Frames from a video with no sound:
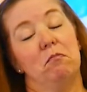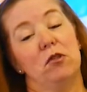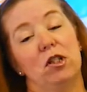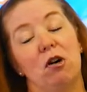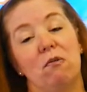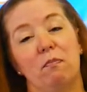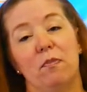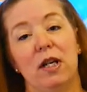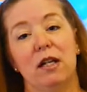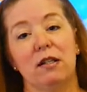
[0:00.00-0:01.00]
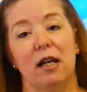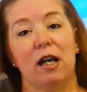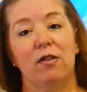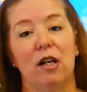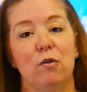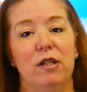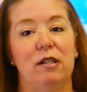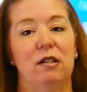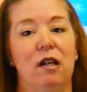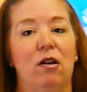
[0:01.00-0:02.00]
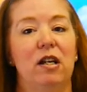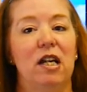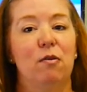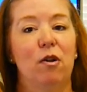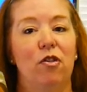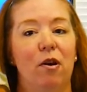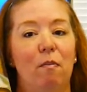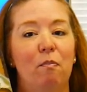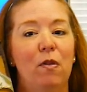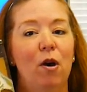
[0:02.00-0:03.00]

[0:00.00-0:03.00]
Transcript: So he decided that he would sit down and eat with them.